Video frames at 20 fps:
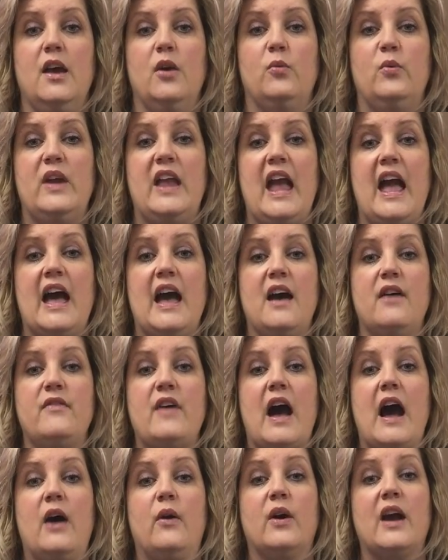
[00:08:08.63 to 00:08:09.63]
We have
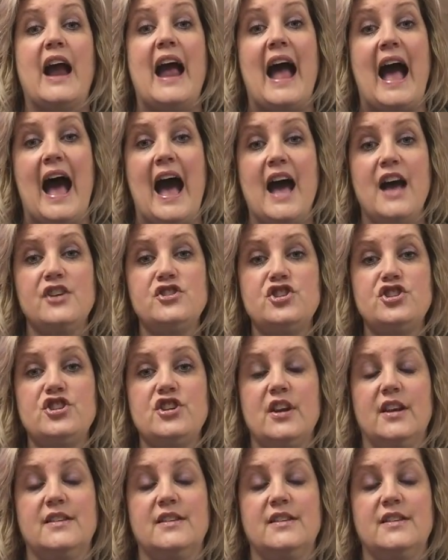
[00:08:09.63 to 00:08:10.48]
our ash,